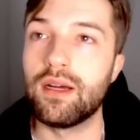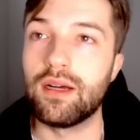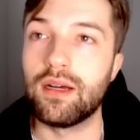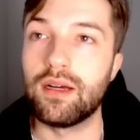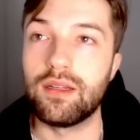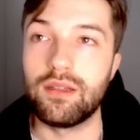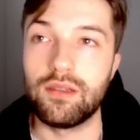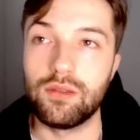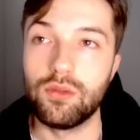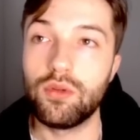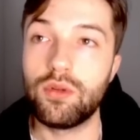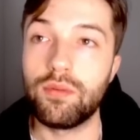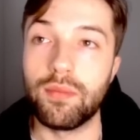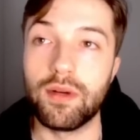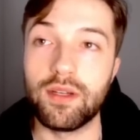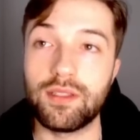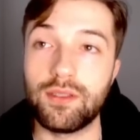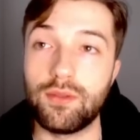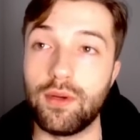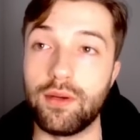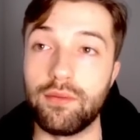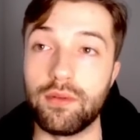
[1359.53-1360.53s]
Luke
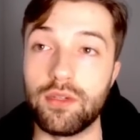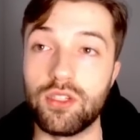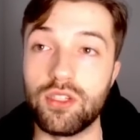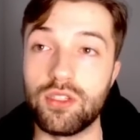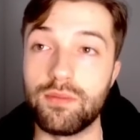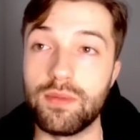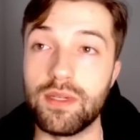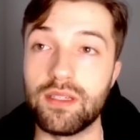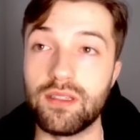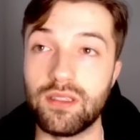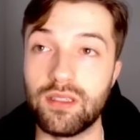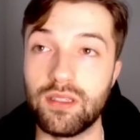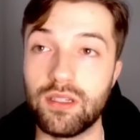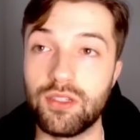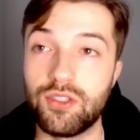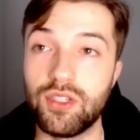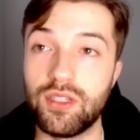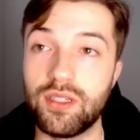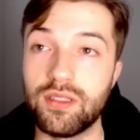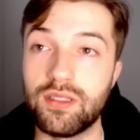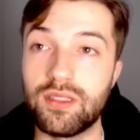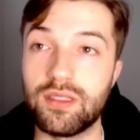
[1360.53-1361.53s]
Musgrave would just be such
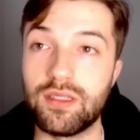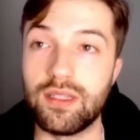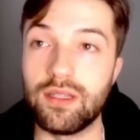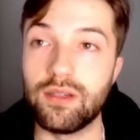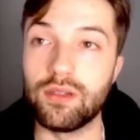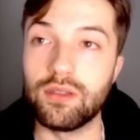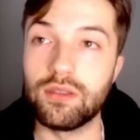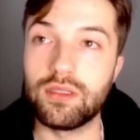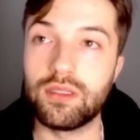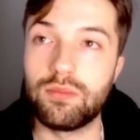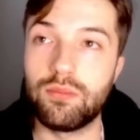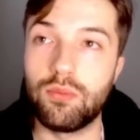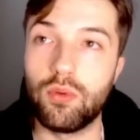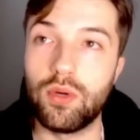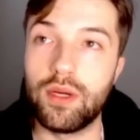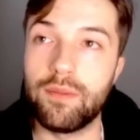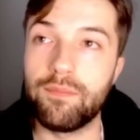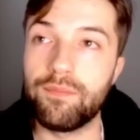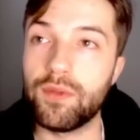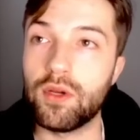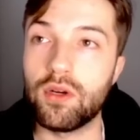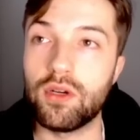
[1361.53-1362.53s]
a good steal at this
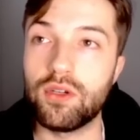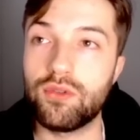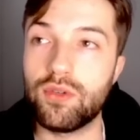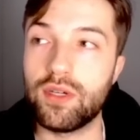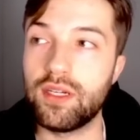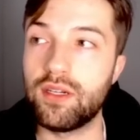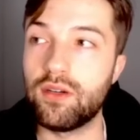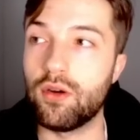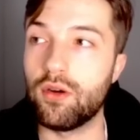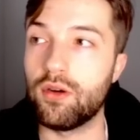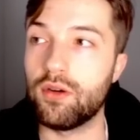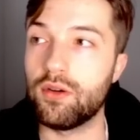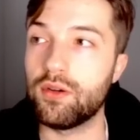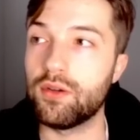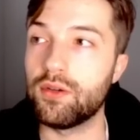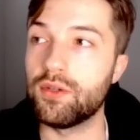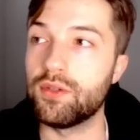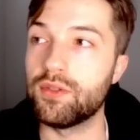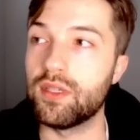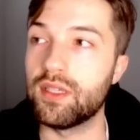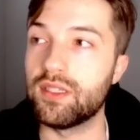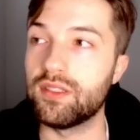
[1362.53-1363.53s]
point. Andre Carter,
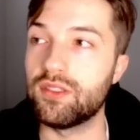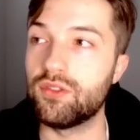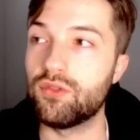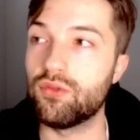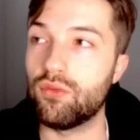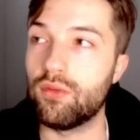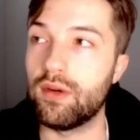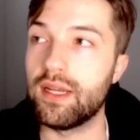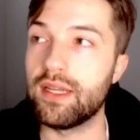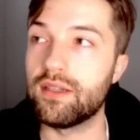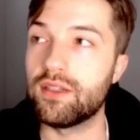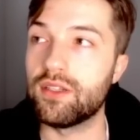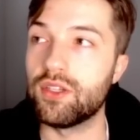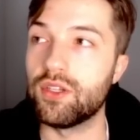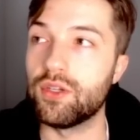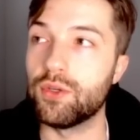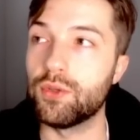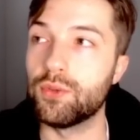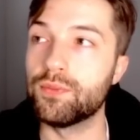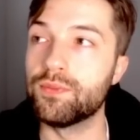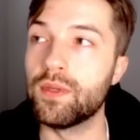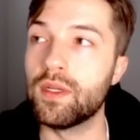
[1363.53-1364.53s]
who is great
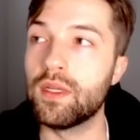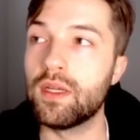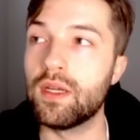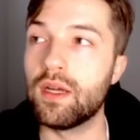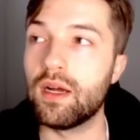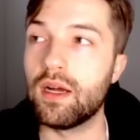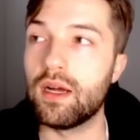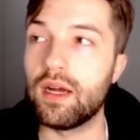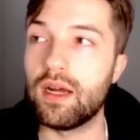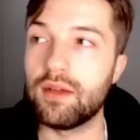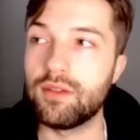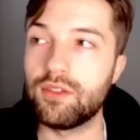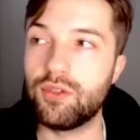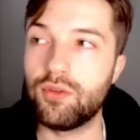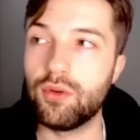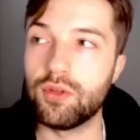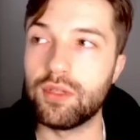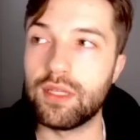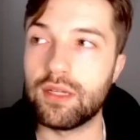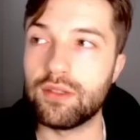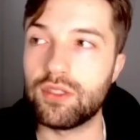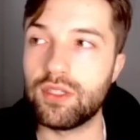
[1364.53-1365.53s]
too. Let's
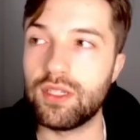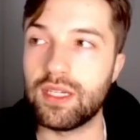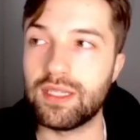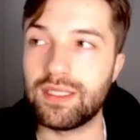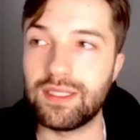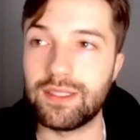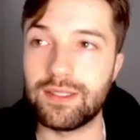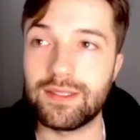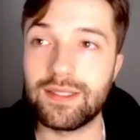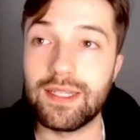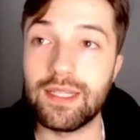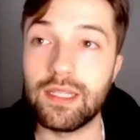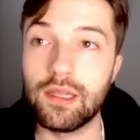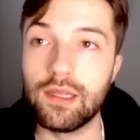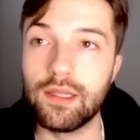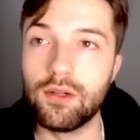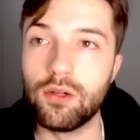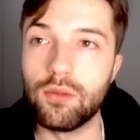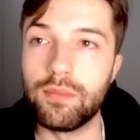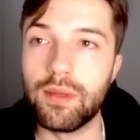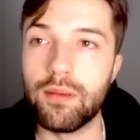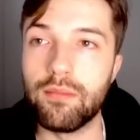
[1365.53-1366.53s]
scroll down so you guys can see a
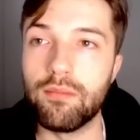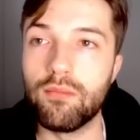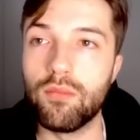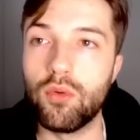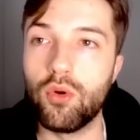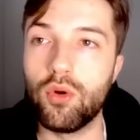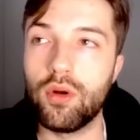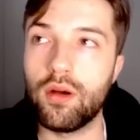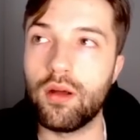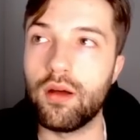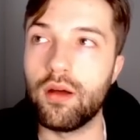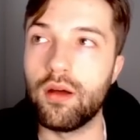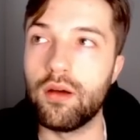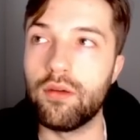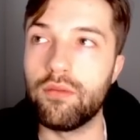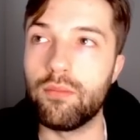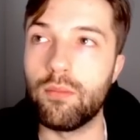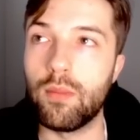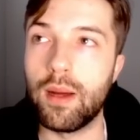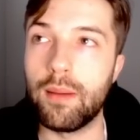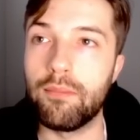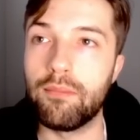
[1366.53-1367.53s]
little bit more
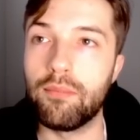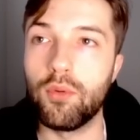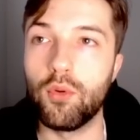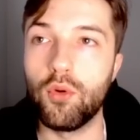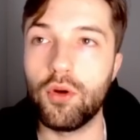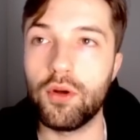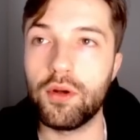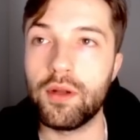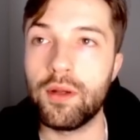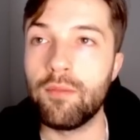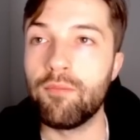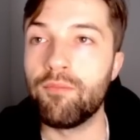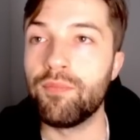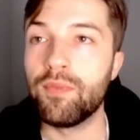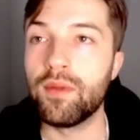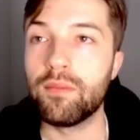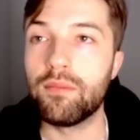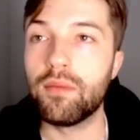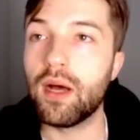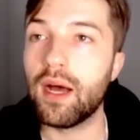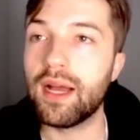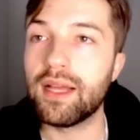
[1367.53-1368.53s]
of my board.
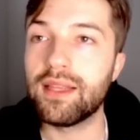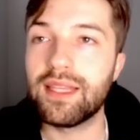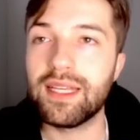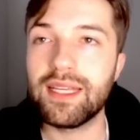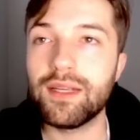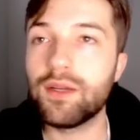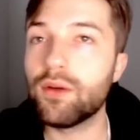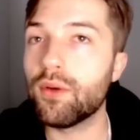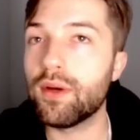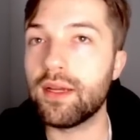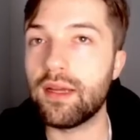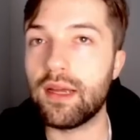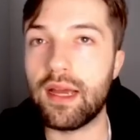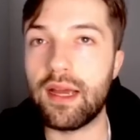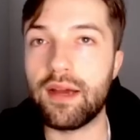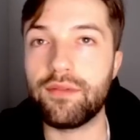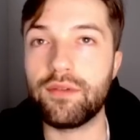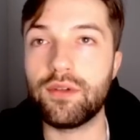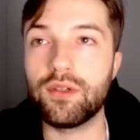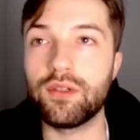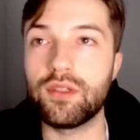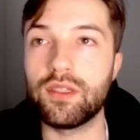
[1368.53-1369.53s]
But I think going
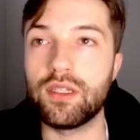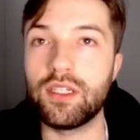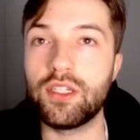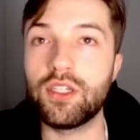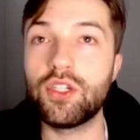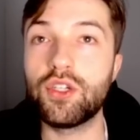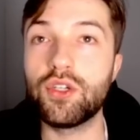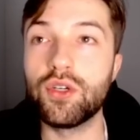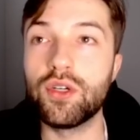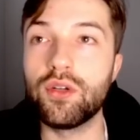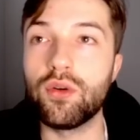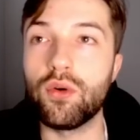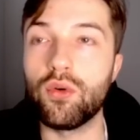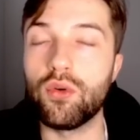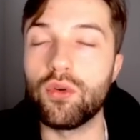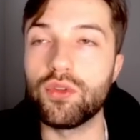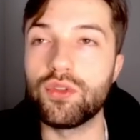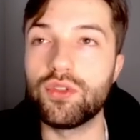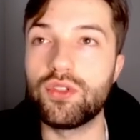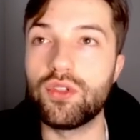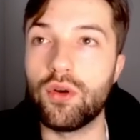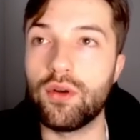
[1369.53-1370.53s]
after the good
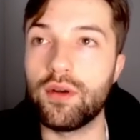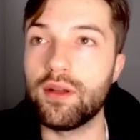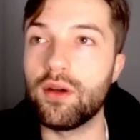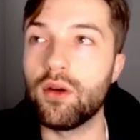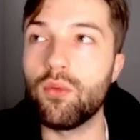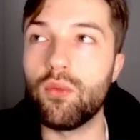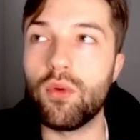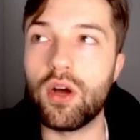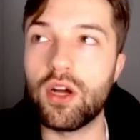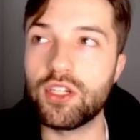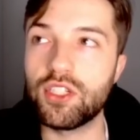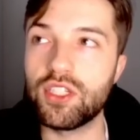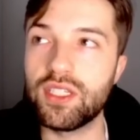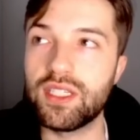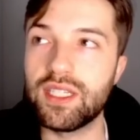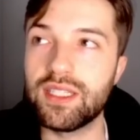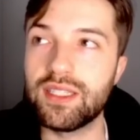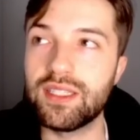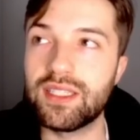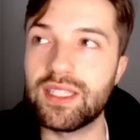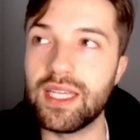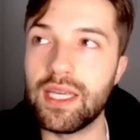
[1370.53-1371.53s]
old Darnell
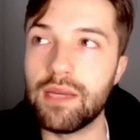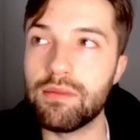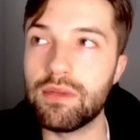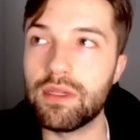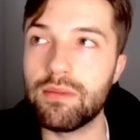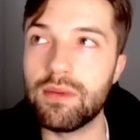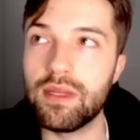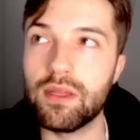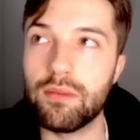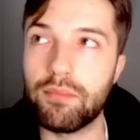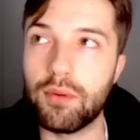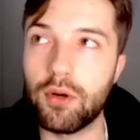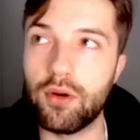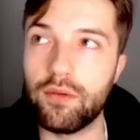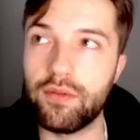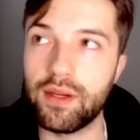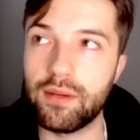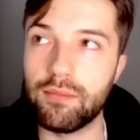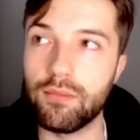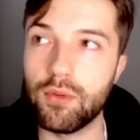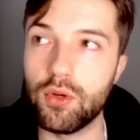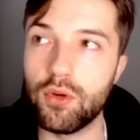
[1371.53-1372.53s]
Washington seems to be the
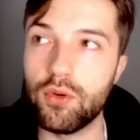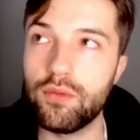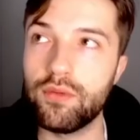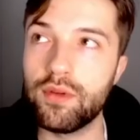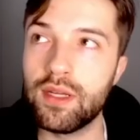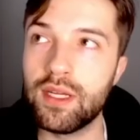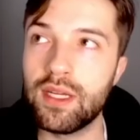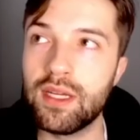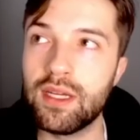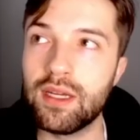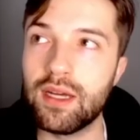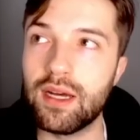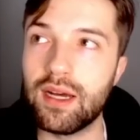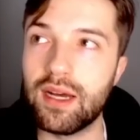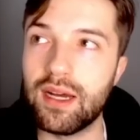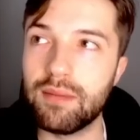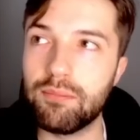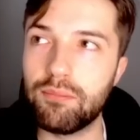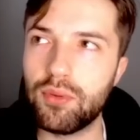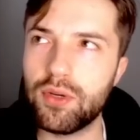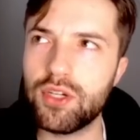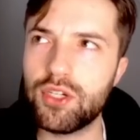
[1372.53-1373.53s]
perfect move.
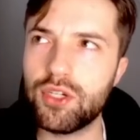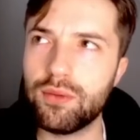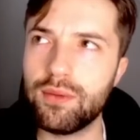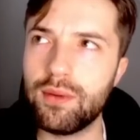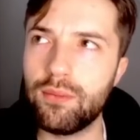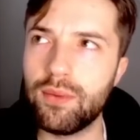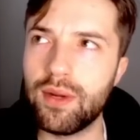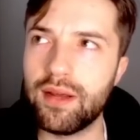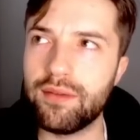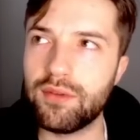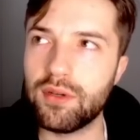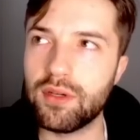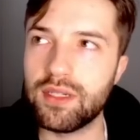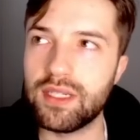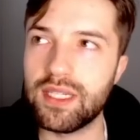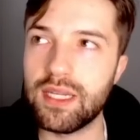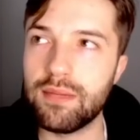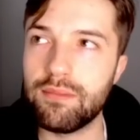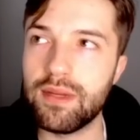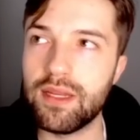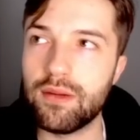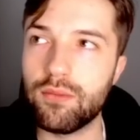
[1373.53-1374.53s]
I'm pretty sure we went after a
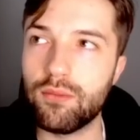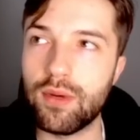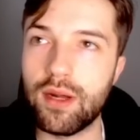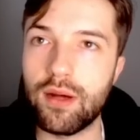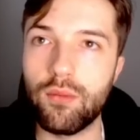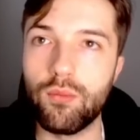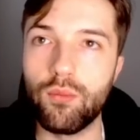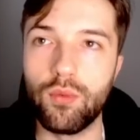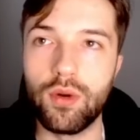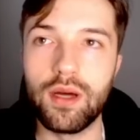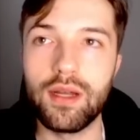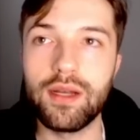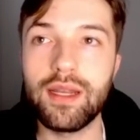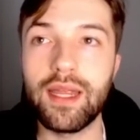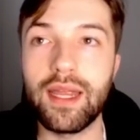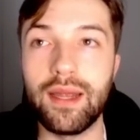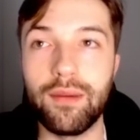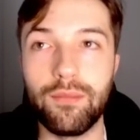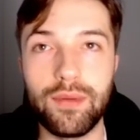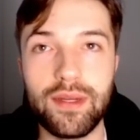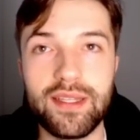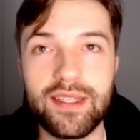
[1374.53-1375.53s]
DB in round one,
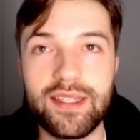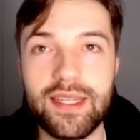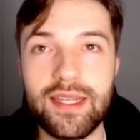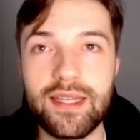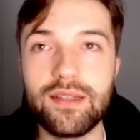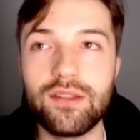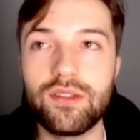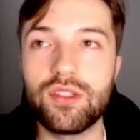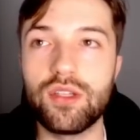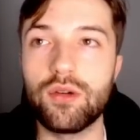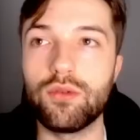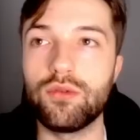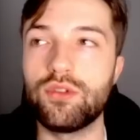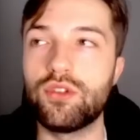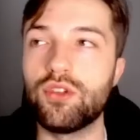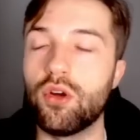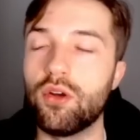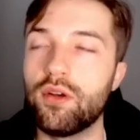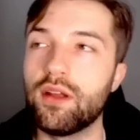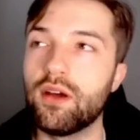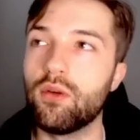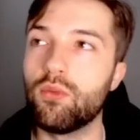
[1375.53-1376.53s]
and we did. So
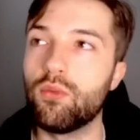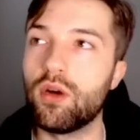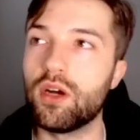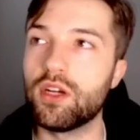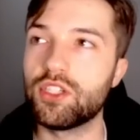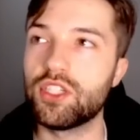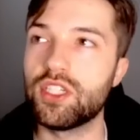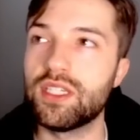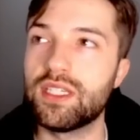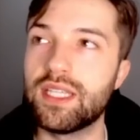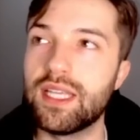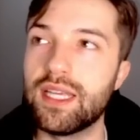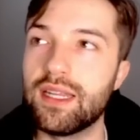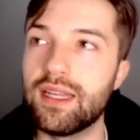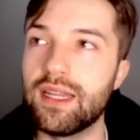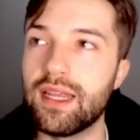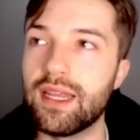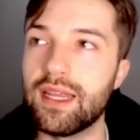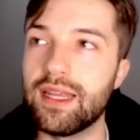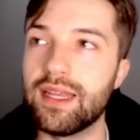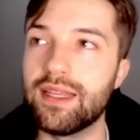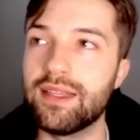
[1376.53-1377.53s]
Darnell Washington
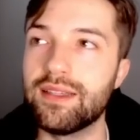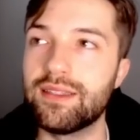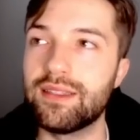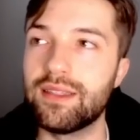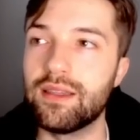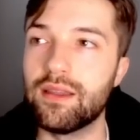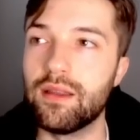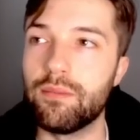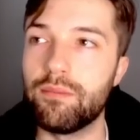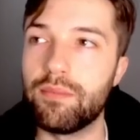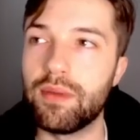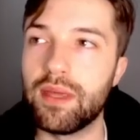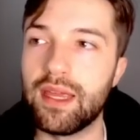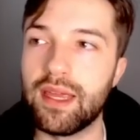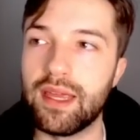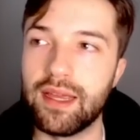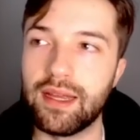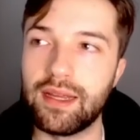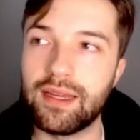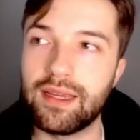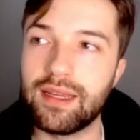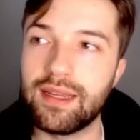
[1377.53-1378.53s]
is the
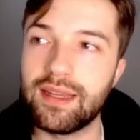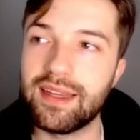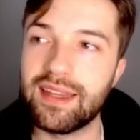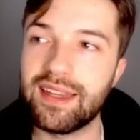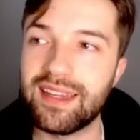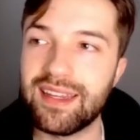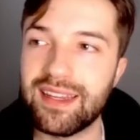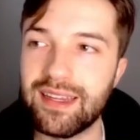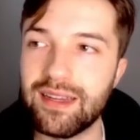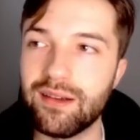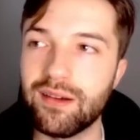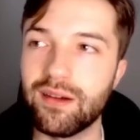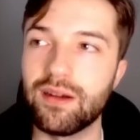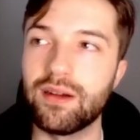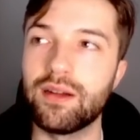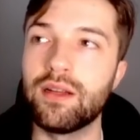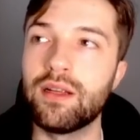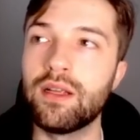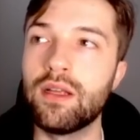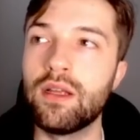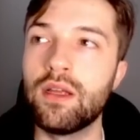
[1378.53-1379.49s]
pick here.